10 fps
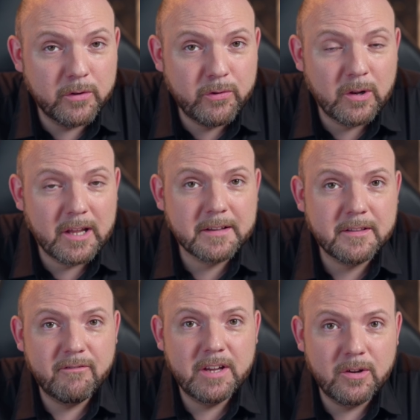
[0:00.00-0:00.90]
So if you like
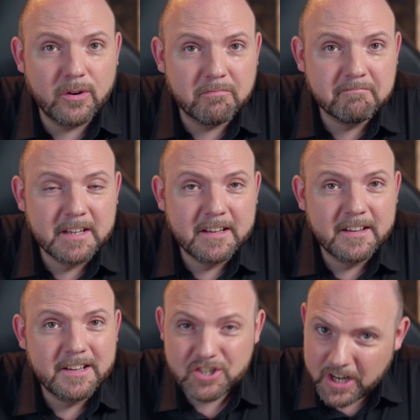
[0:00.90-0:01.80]
the video,
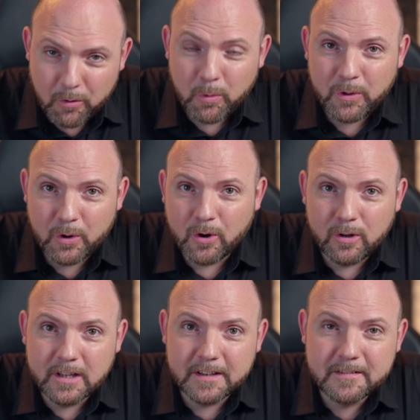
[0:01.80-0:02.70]
share it with your
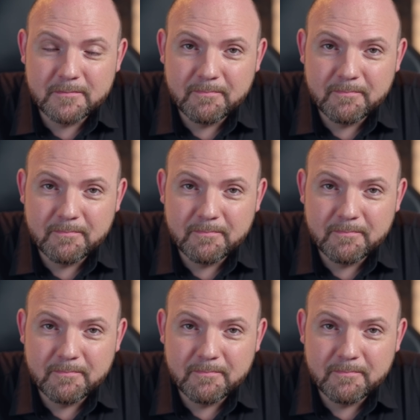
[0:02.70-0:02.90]
colleagues